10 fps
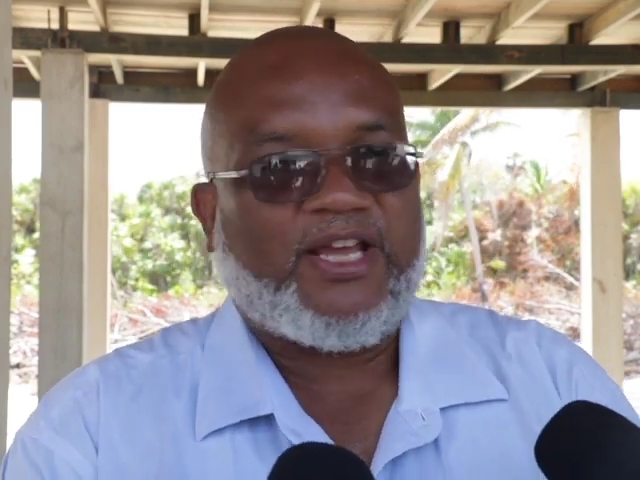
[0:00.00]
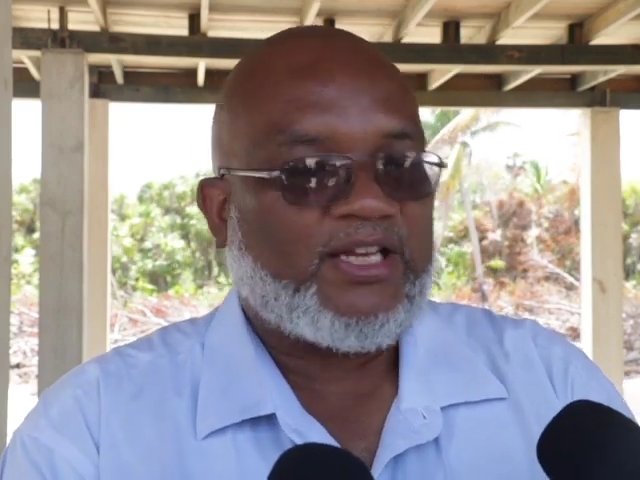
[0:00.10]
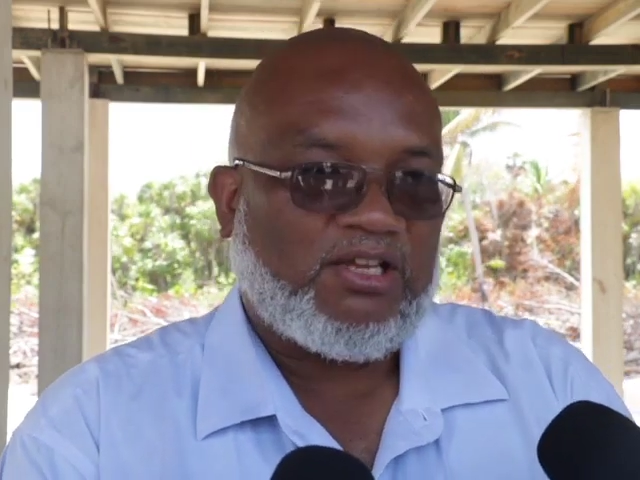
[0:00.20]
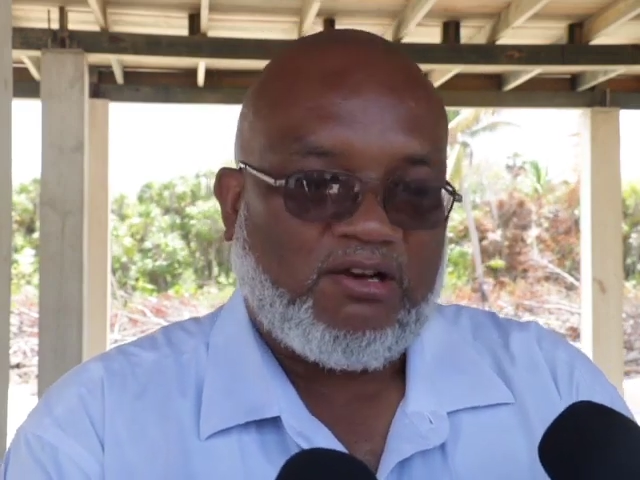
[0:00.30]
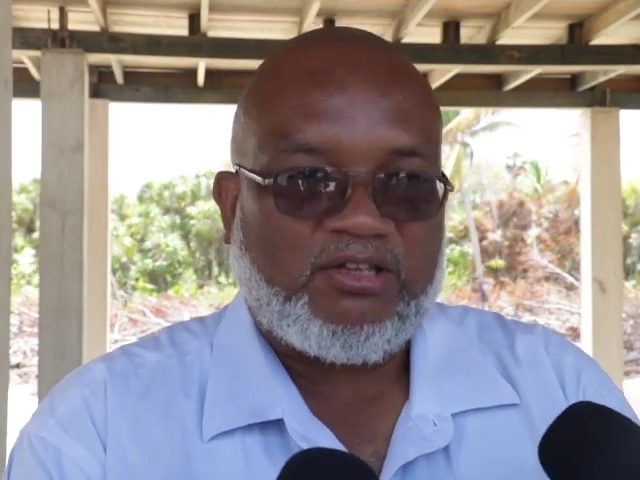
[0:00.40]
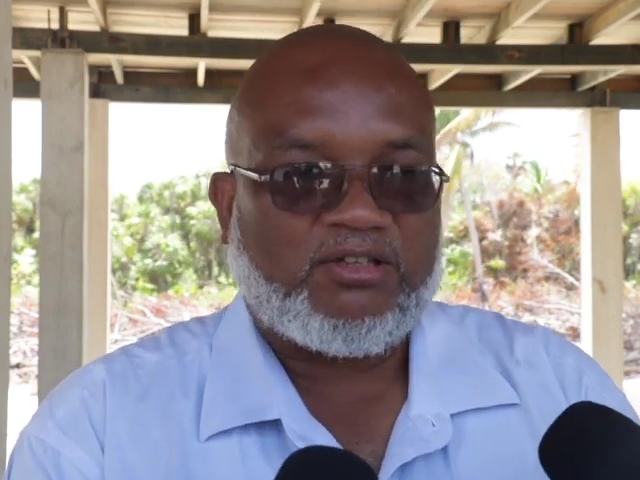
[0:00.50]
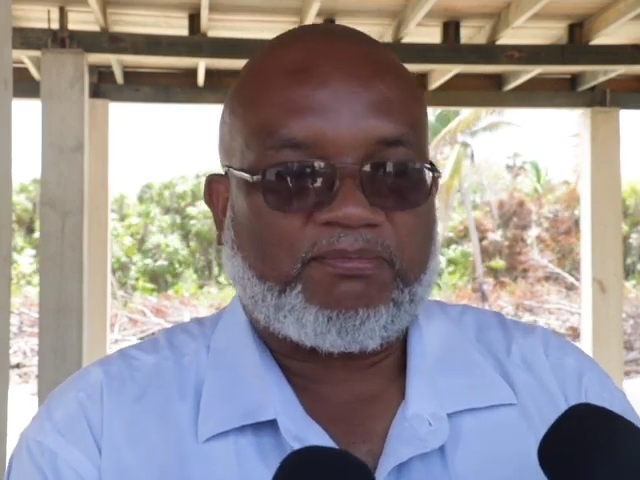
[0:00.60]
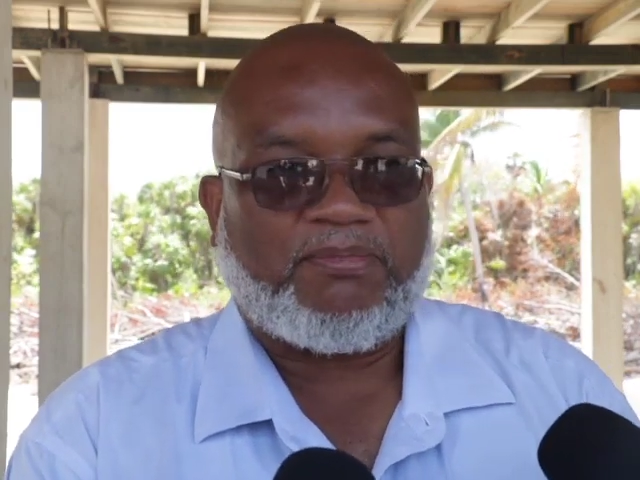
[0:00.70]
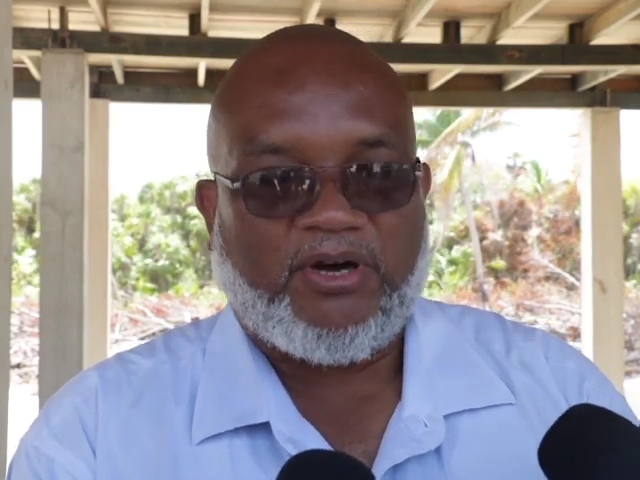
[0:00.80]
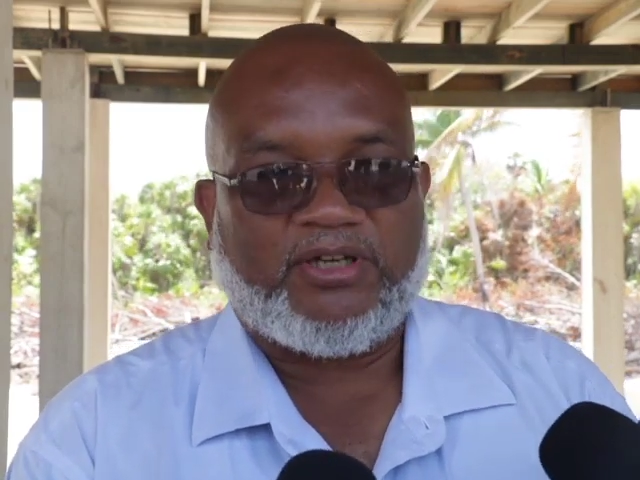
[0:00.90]
any other
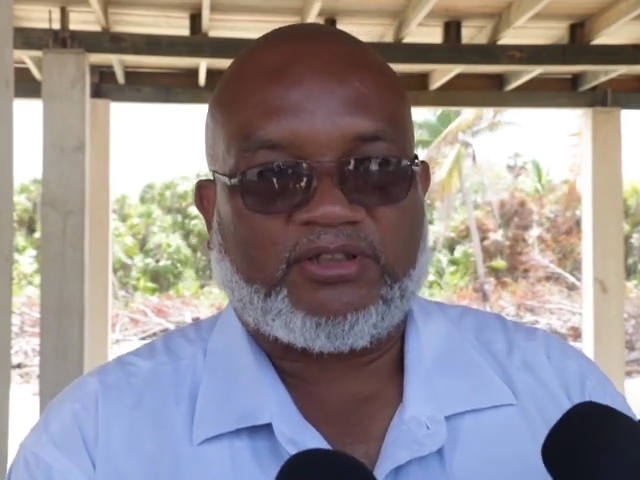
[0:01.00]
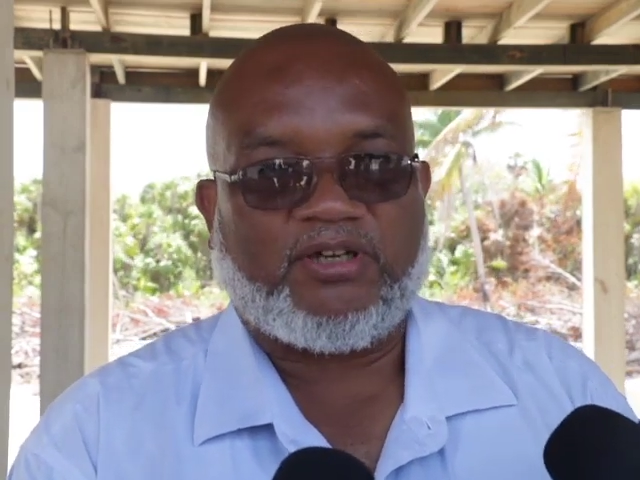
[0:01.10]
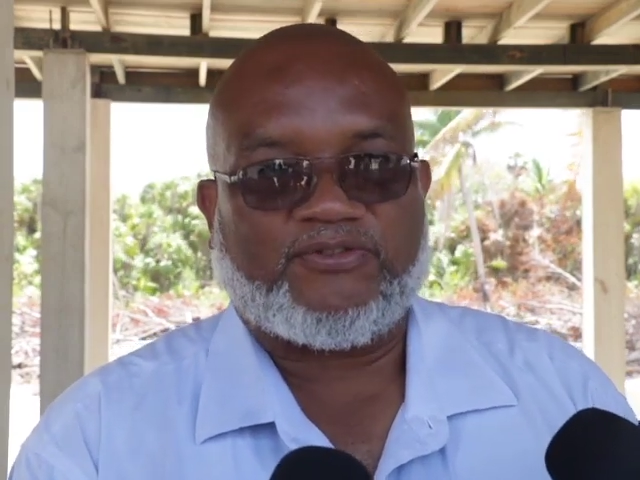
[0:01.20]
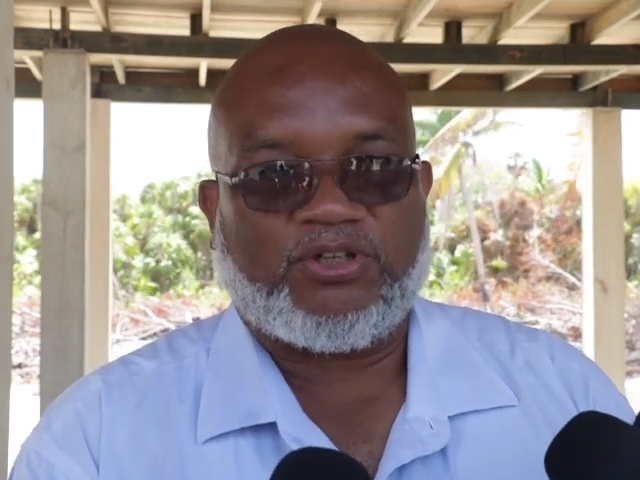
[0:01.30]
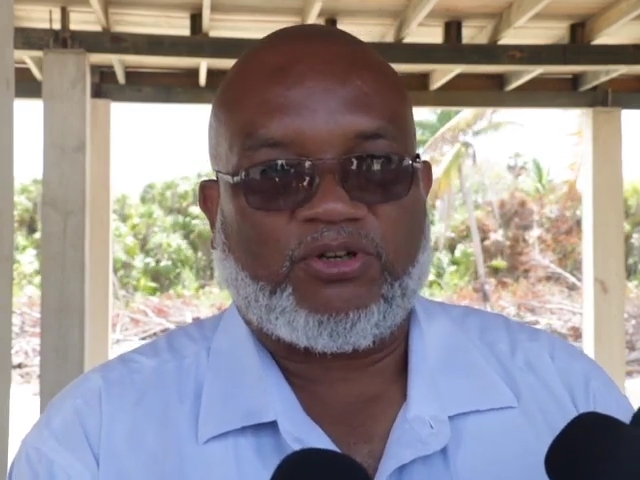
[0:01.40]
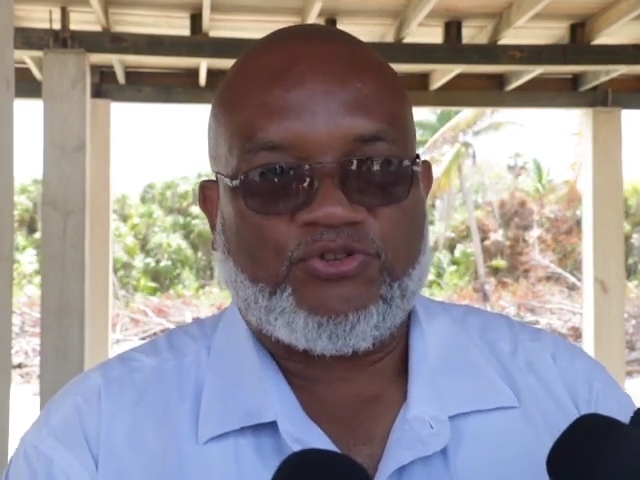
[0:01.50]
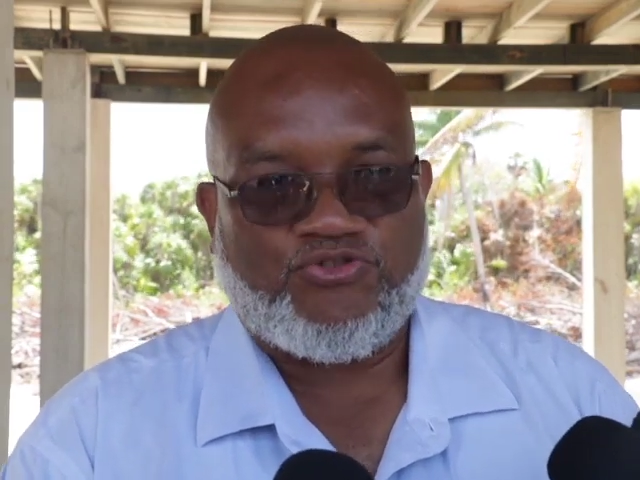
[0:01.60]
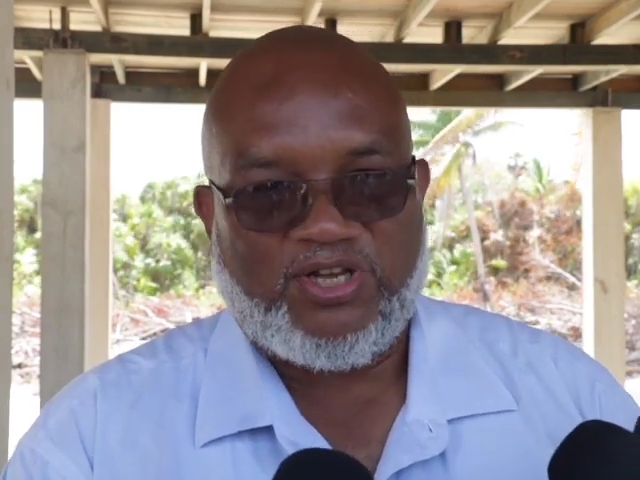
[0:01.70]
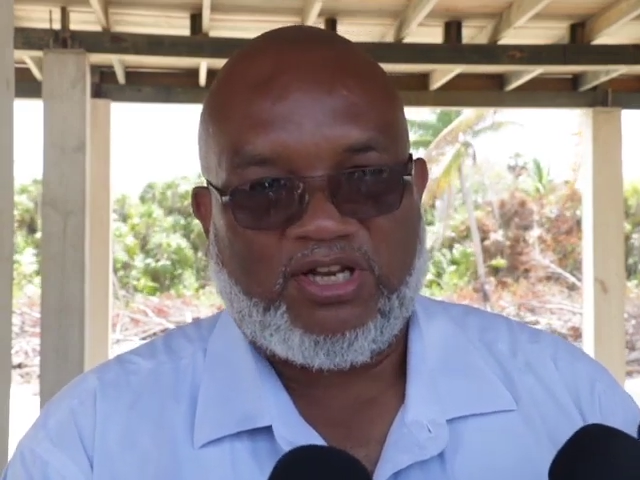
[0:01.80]
part of the country.